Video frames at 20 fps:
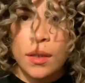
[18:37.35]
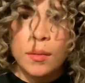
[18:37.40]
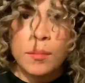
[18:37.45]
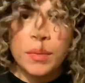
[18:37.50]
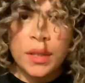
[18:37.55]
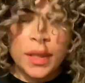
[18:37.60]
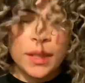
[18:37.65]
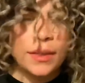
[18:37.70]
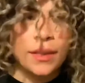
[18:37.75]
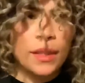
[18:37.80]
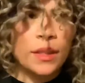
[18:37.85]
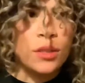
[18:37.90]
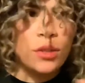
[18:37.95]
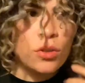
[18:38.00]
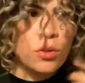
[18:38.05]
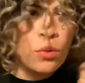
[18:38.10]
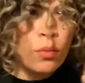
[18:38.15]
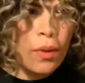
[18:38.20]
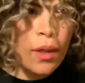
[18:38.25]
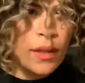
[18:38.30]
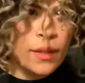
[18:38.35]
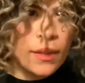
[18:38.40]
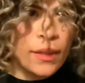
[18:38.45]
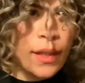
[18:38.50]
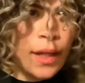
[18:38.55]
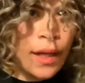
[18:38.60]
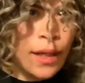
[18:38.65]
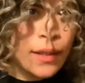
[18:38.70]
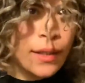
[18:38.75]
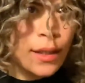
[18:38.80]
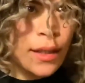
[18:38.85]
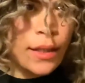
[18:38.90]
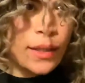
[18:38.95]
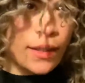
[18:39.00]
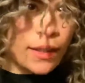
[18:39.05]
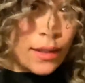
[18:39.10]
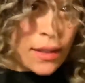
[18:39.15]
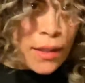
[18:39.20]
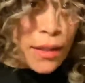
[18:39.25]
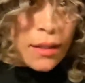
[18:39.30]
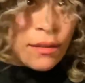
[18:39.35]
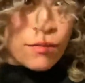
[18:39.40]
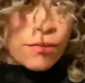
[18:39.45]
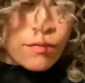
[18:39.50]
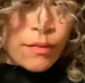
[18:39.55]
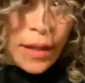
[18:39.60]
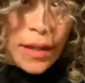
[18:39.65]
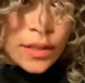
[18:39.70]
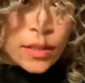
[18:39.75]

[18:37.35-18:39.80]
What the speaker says: because I do want that like effect